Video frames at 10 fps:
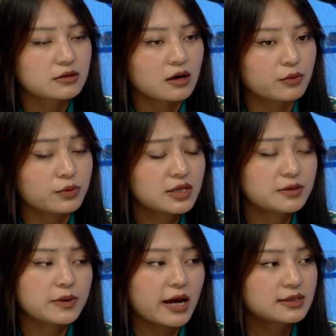will it be
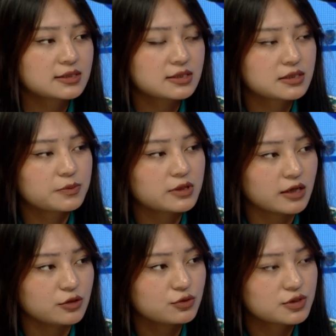accessible and
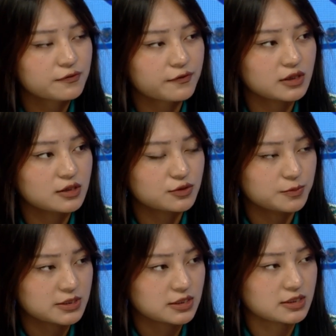user-friendly to
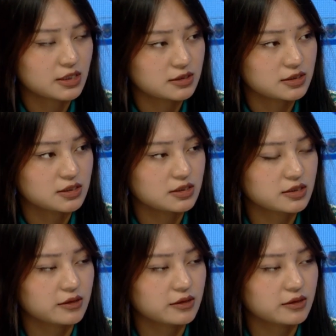business entities?